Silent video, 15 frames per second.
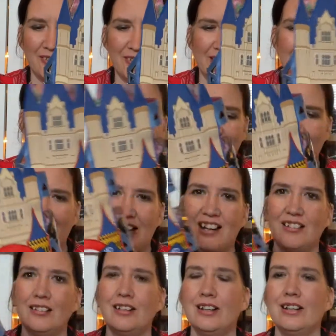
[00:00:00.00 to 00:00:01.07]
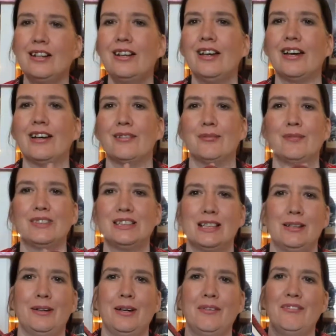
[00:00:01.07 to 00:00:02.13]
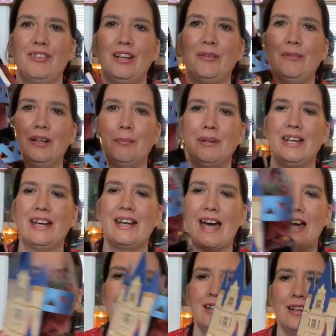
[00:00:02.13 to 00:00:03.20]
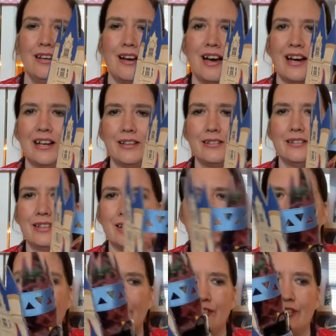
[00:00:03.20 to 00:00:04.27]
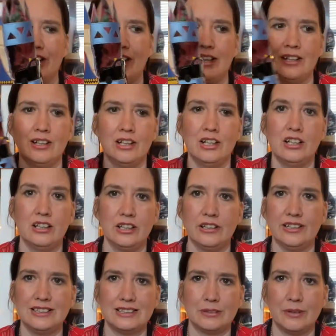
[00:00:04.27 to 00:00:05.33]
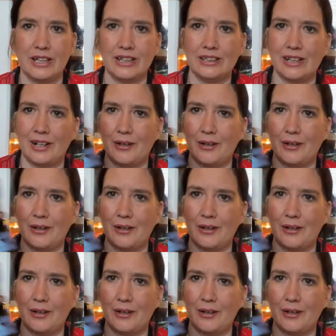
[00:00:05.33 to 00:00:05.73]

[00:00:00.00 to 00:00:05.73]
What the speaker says: first lockdown. So hopefully will be again. And if I lose the weight that